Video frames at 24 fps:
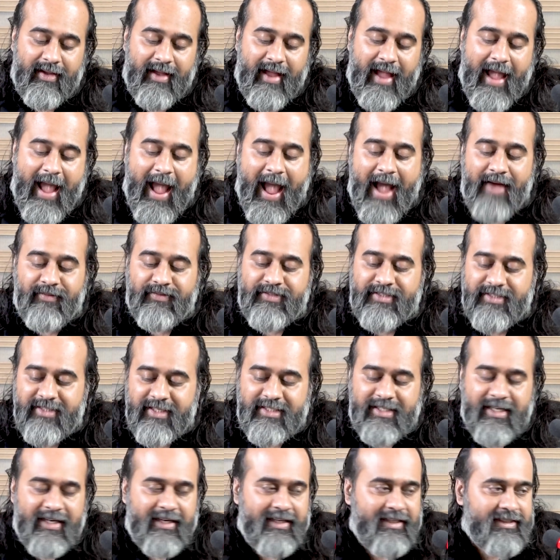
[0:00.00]
have
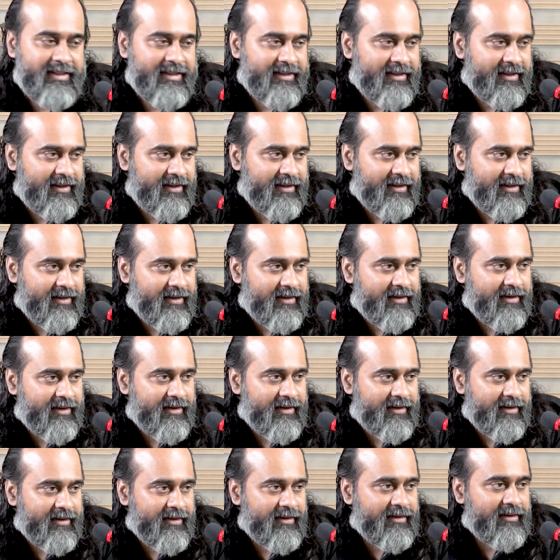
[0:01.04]
such a reason
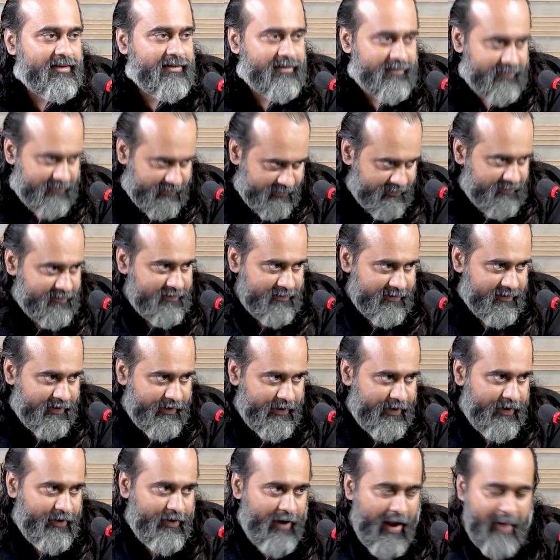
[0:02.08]

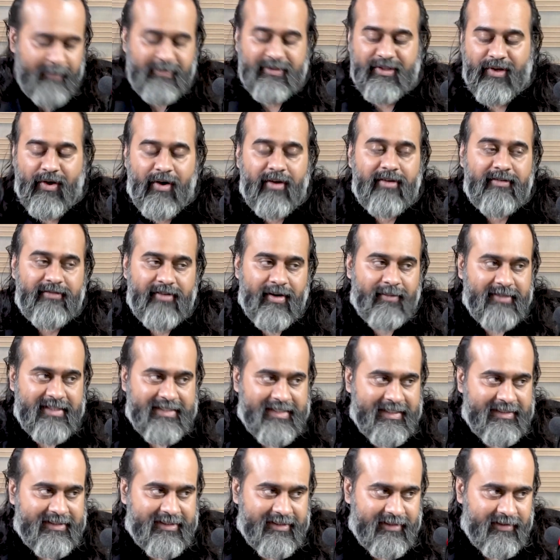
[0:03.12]
to abscond from the
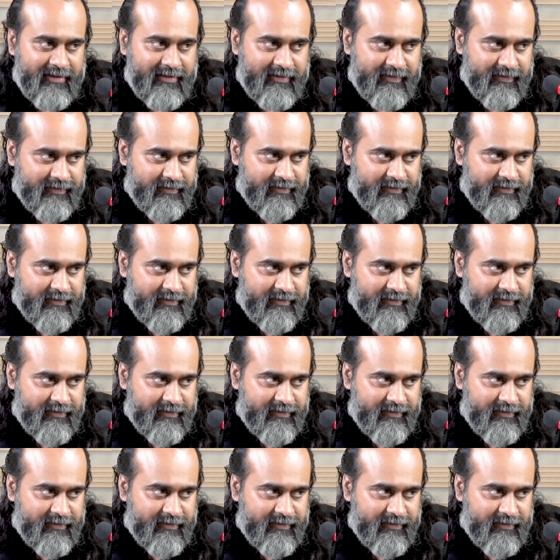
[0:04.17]
session.